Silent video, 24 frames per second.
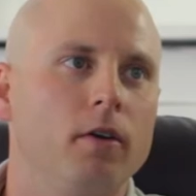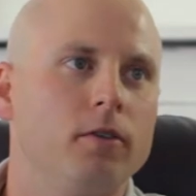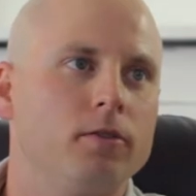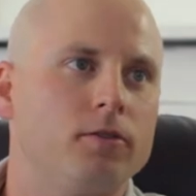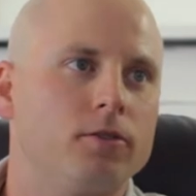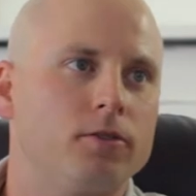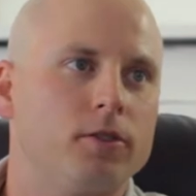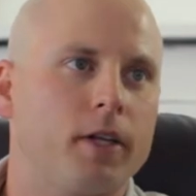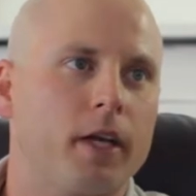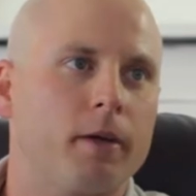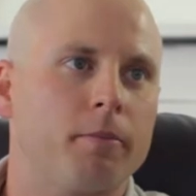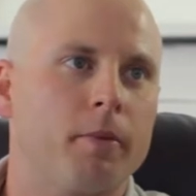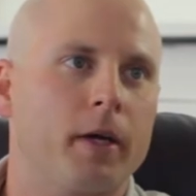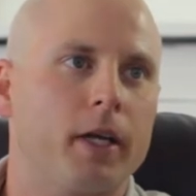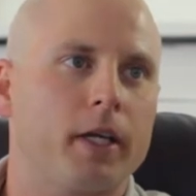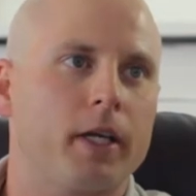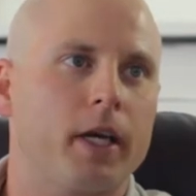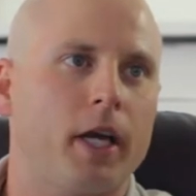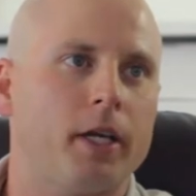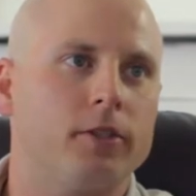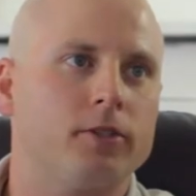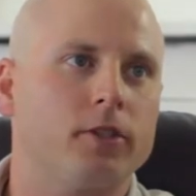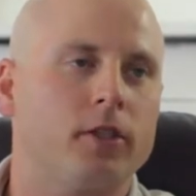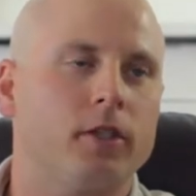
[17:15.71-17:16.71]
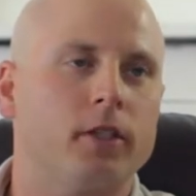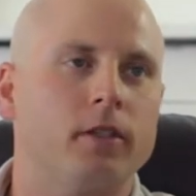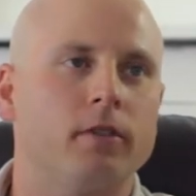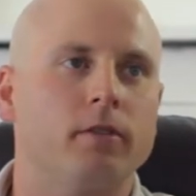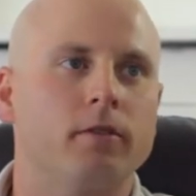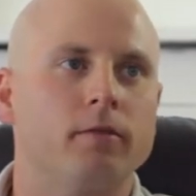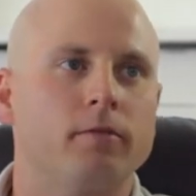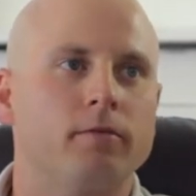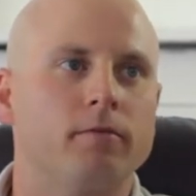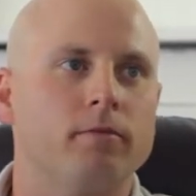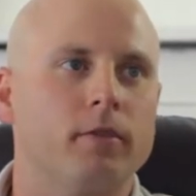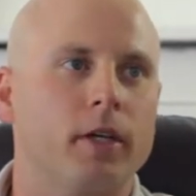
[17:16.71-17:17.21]
Just take medication,
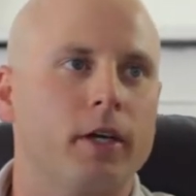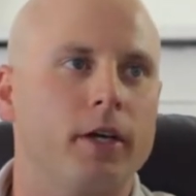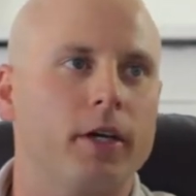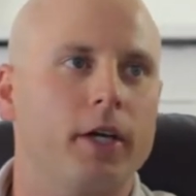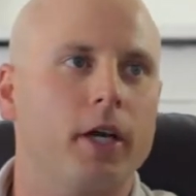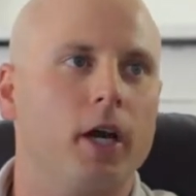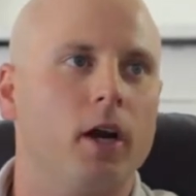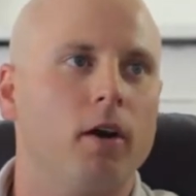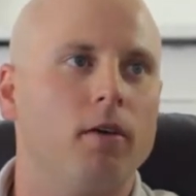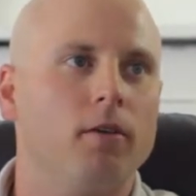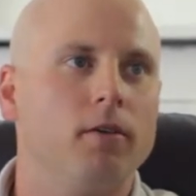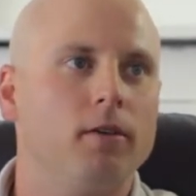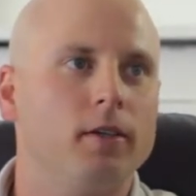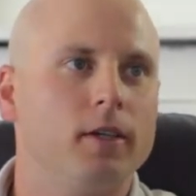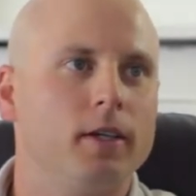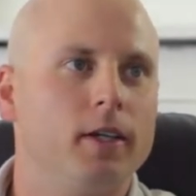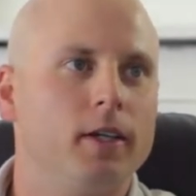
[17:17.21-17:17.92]
and there you go."